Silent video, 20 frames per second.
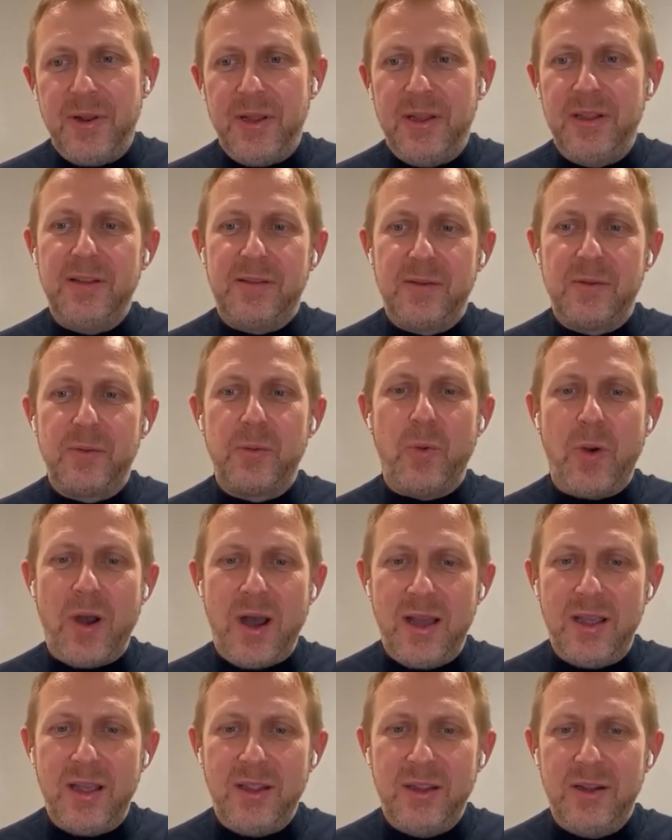And this is
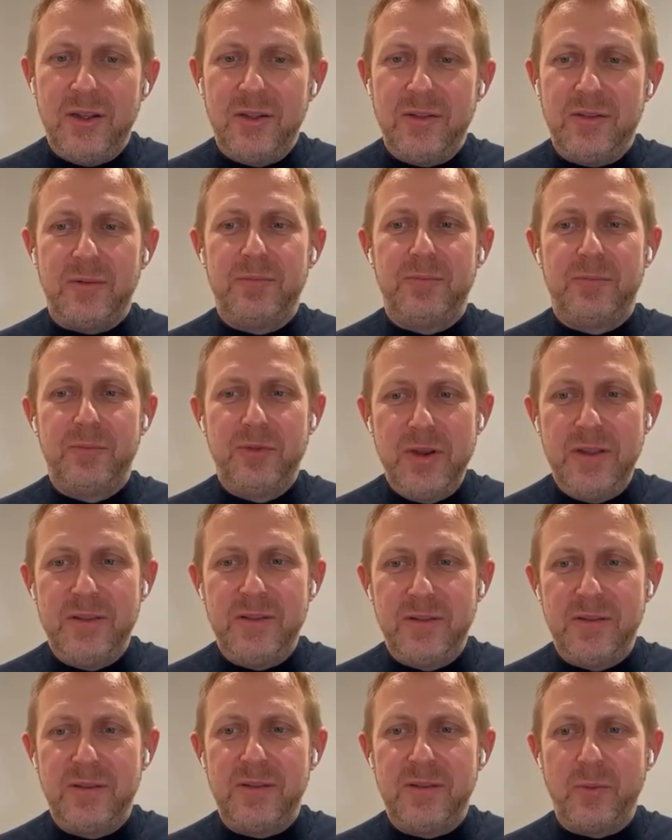why, some
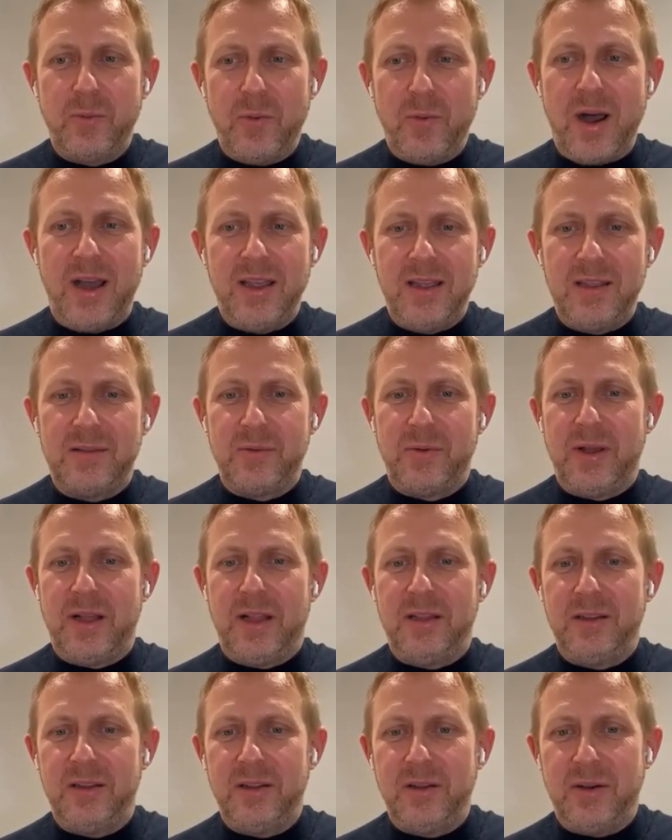reasons why as
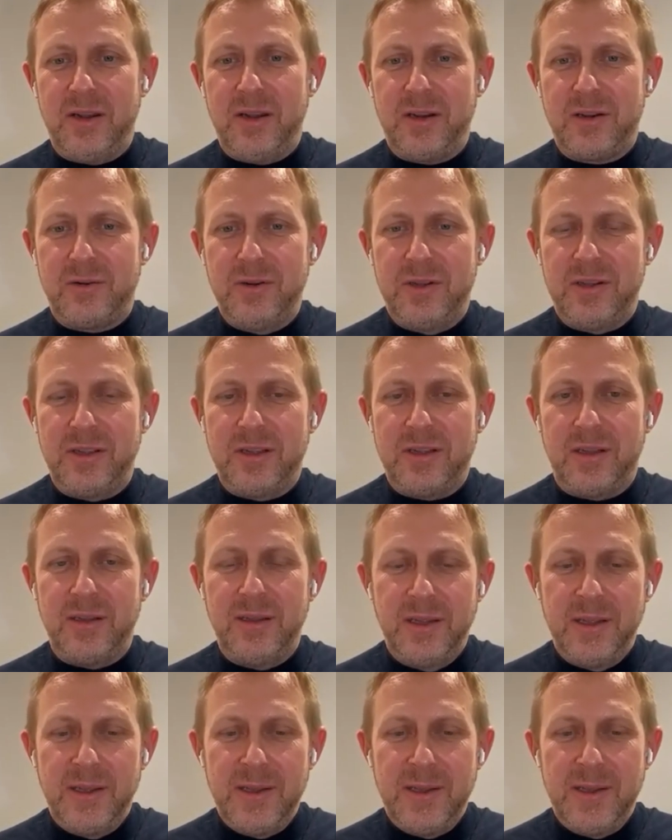well, are critical.